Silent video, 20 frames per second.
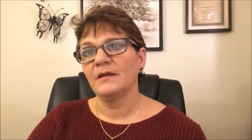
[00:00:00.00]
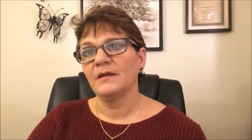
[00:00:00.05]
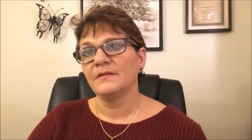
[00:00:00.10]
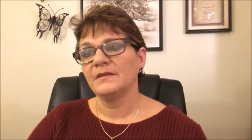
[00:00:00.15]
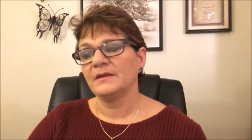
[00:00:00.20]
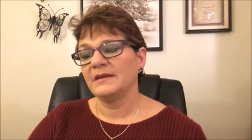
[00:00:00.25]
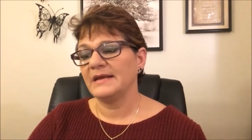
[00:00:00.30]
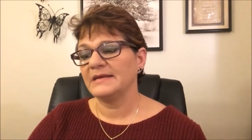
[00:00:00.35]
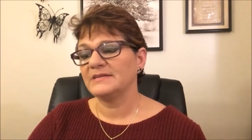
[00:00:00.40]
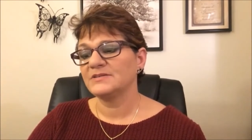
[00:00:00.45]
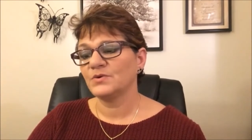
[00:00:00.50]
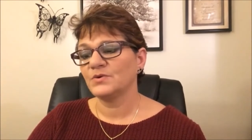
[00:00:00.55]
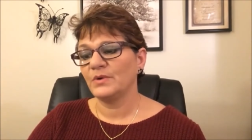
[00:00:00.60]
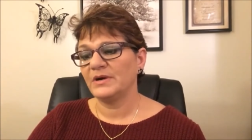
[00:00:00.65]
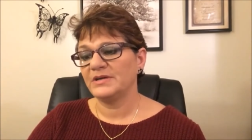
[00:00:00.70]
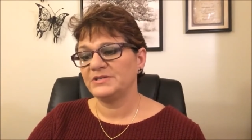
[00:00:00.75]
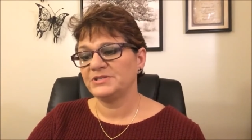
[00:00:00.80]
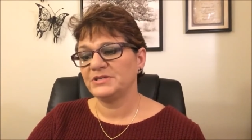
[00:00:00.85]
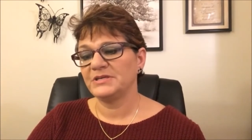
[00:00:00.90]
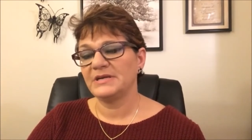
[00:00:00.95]
The next
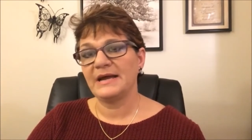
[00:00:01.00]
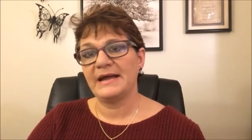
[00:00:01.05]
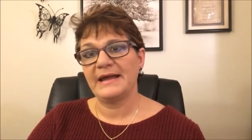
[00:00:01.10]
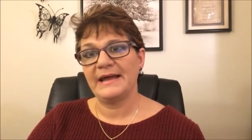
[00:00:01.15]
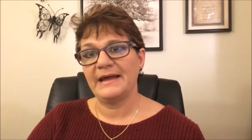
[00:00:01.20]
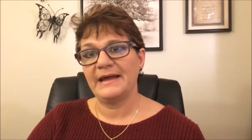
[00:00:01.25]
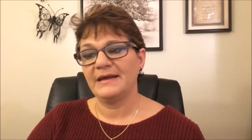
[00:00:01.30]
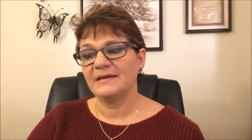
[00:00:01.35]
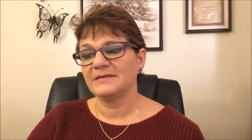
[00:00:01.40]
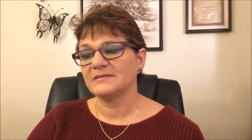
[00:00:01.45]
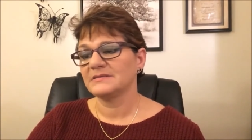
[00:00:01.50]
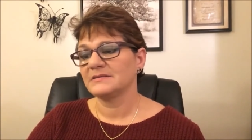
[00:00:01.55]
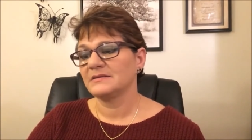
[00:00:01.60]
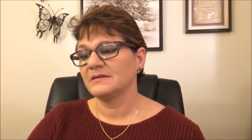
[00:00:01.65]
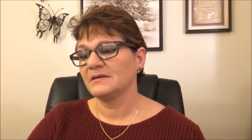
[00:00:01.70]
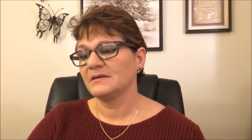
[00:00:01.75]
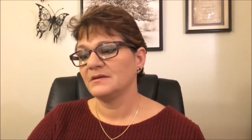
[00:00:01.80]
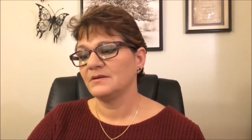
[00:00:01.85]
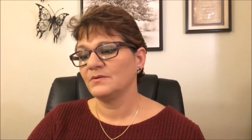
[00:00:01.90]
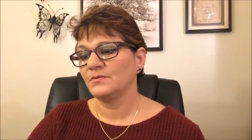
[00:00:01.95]
question I asked
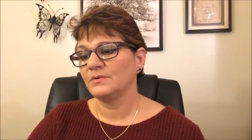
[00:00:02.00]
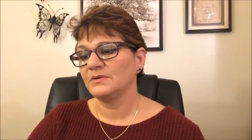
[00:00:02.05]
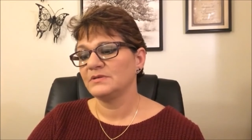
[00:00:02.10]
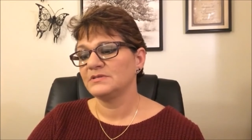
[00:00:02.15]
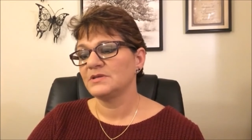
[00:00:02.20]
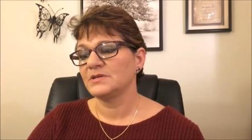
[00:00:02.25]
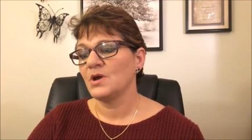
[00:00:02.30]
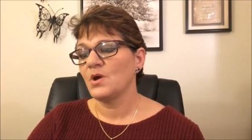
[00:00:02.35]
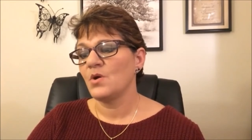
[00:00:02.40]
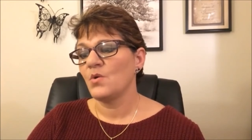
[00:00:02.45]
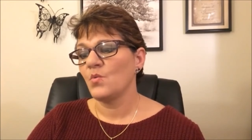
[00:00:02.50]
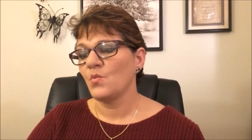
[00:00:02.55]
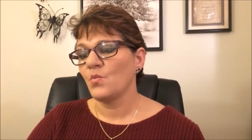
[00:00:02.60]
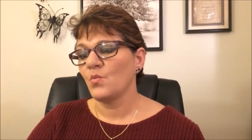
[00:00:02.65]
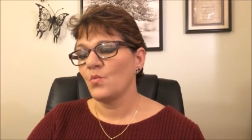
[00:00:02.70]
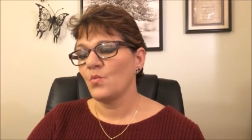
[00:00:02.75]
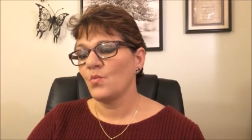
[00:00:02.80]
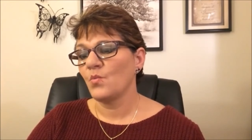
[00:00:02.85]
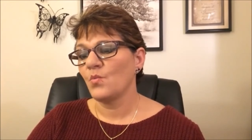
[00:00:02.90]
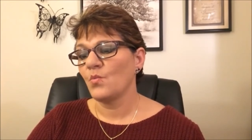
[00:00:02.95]
was,
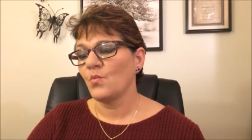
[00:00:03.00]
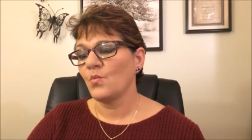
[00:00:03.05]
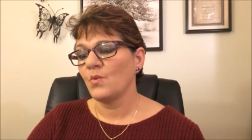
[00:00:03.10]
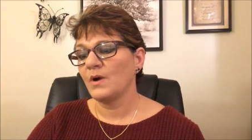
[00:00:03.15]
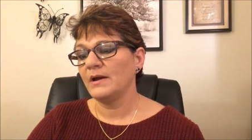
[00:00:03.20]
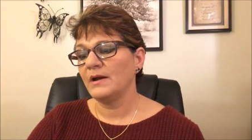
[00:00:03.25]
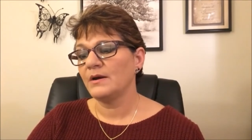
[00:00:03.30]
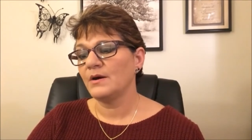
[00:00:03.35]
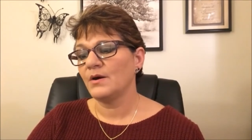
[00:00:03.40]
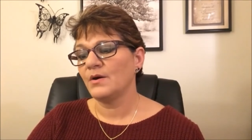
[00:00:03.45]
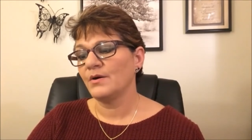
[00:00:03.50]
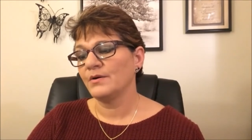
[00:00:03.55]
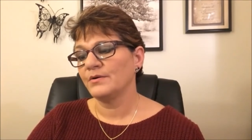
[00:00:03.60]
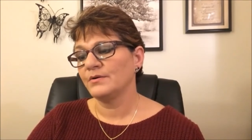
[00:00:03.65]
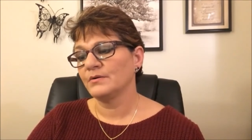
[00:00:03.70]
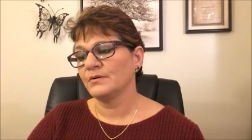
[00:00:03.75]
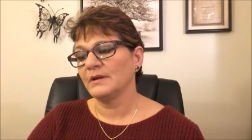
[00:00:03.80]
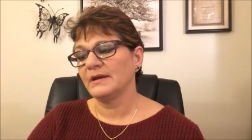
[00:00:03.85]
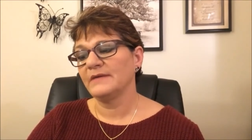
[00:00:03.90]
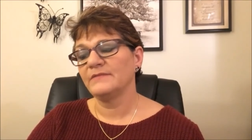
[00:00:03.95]
what are
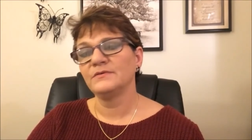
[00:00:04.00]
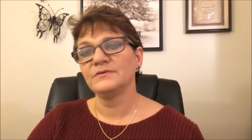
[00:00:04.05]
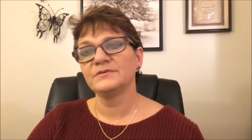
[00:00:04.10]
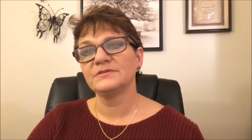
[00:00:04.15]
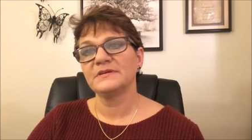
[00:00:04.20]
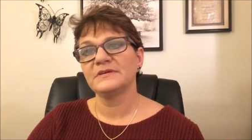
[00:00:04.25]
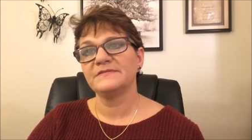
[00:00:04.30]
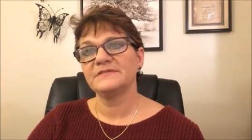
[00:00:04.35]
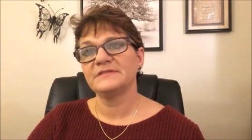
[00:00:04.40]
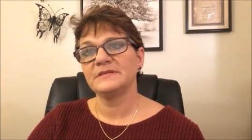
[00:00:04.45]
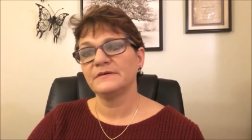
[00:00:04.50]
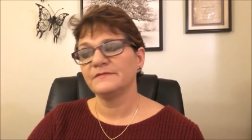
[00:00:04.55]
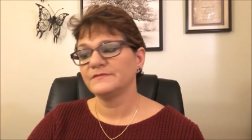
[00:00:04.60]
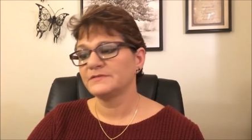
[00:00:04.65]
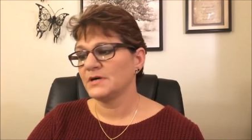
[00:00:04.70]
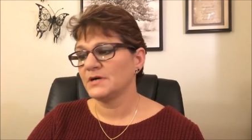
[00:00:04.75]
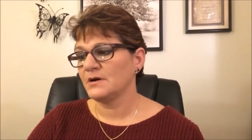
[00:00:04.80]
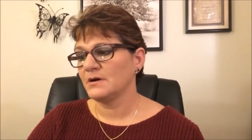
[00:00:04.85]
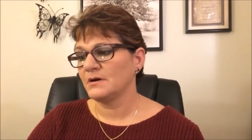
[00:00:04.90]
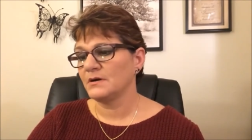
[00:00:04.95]
your levels of
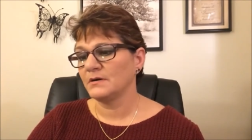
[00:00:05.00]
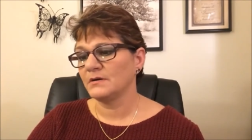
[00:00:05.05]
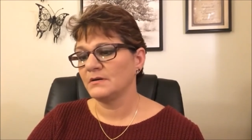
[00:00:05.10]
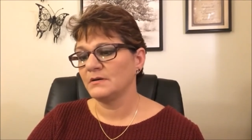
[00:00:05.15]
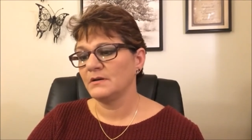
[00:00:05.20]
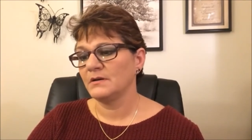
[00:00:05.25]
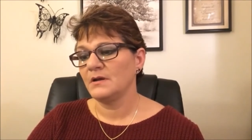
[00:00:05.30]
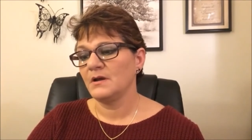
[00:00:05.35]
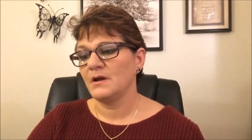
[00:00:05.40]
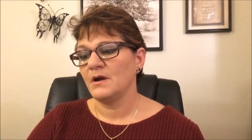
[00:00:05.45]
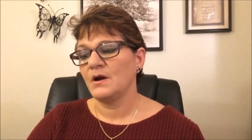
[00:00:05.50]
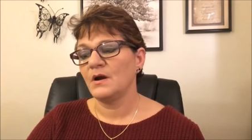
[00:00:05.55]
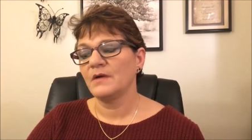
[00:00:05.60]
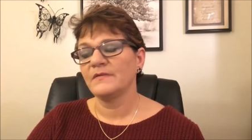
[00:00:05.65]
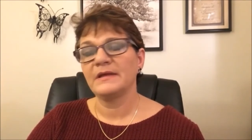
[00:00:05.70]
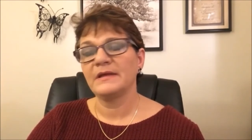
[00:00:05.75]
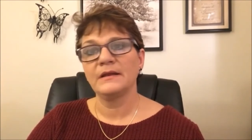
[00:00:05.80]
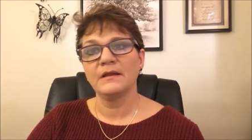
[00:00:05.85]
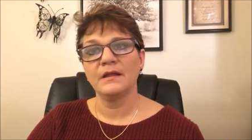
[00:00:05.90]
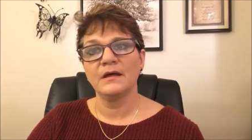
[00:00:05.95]
self-talk? Are
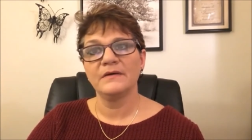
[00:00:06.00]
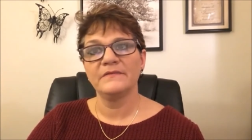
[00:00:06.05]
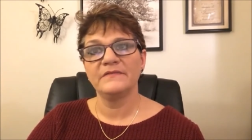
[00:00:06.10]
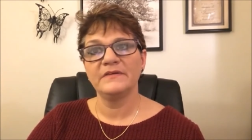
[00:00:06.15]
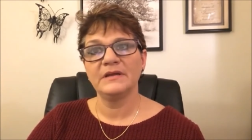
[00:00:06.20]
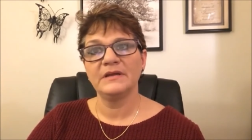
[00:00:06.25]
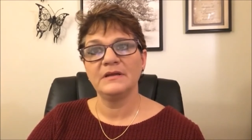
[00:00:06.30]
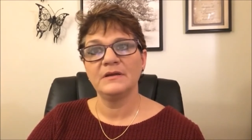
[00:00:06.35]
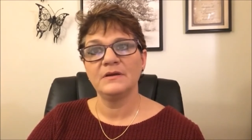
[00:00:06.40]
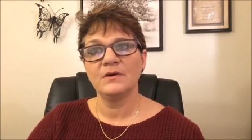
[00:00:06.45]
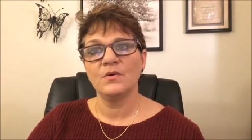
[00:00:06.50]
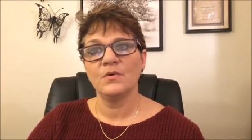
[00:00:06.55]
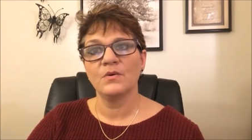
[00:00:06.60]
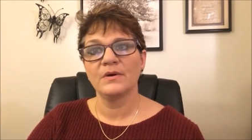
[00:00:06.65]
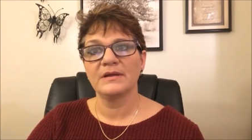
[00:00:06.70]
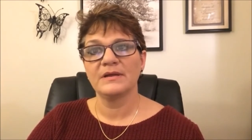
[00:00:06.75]
they loving or